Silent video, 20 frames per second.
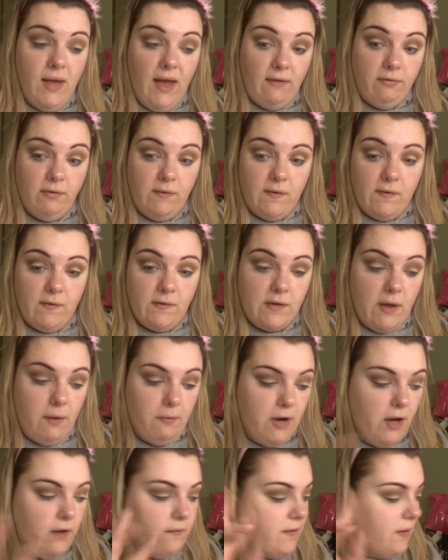everything's
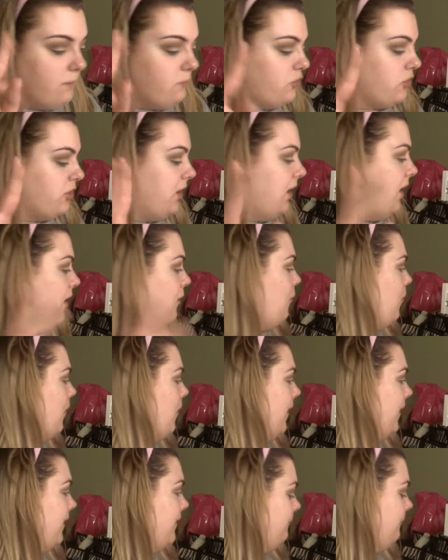going off, I'm just going to
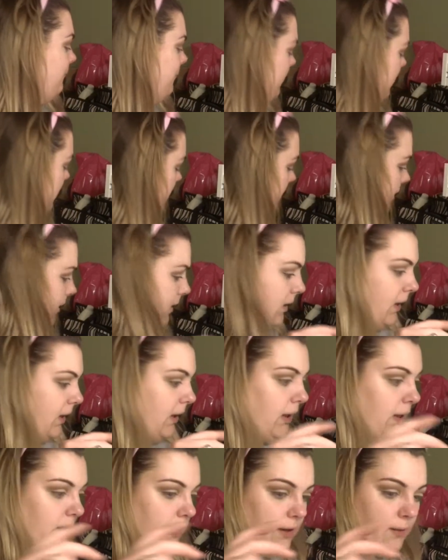
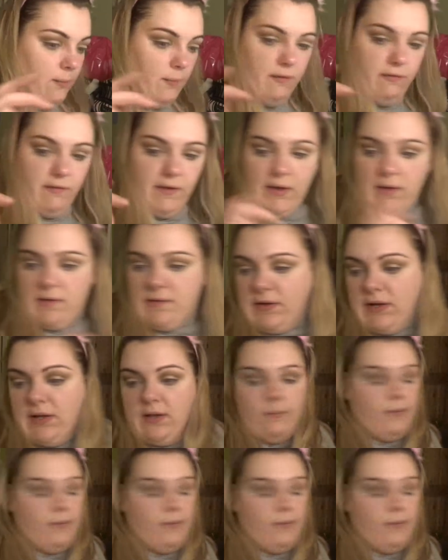clean up my fingers a little